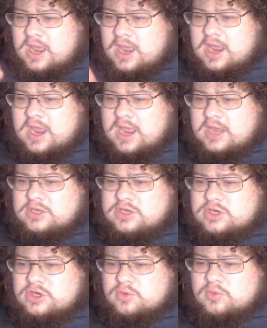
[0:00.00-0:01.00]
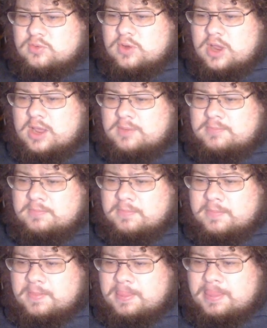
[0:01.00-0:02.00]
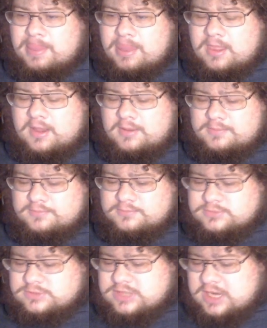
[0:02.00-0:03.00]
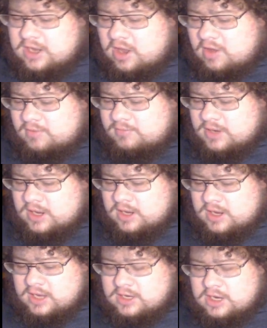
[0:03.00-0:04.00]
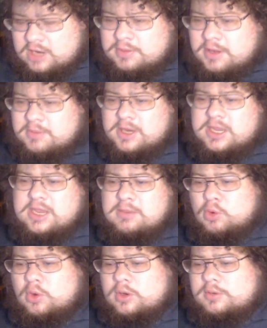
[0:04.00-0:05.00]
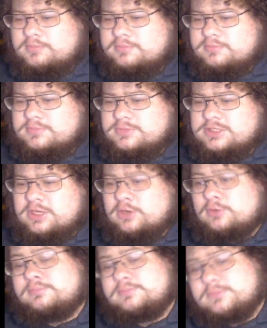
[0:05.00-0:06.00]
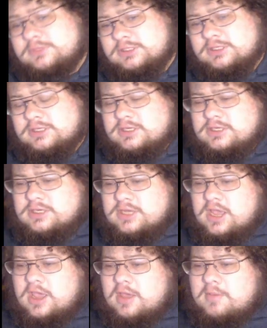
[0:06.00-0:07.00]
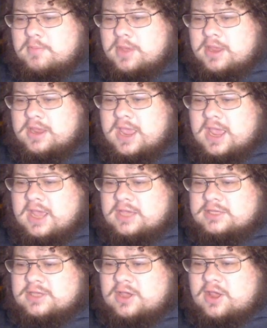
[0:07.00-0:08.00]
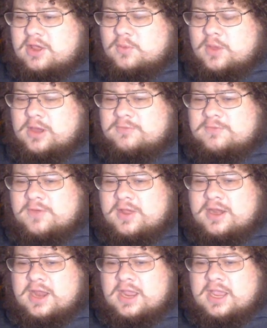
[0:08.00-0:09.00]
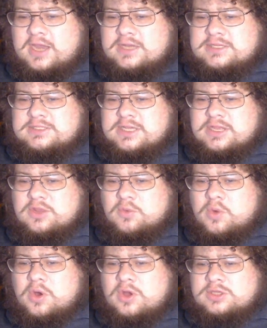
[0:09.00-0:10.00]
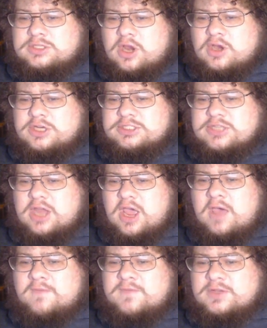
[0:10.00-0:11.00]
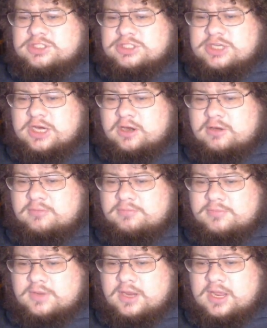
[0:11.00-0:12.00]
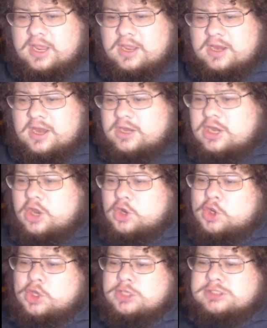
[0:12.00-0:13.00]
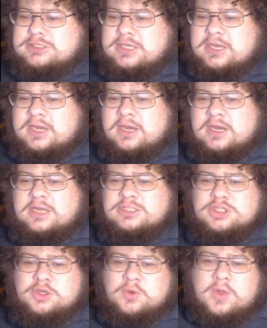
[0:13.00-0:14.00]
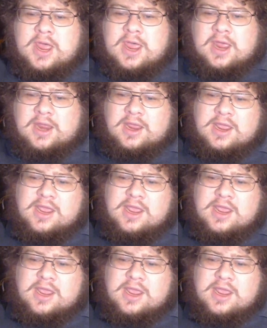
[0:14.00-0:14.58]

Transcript: I had to I had to unplug my keyboard. So, but yeah, on the way to fun, I got to see the world's largest office chair. And no, you couldn't sit in it, it's too high.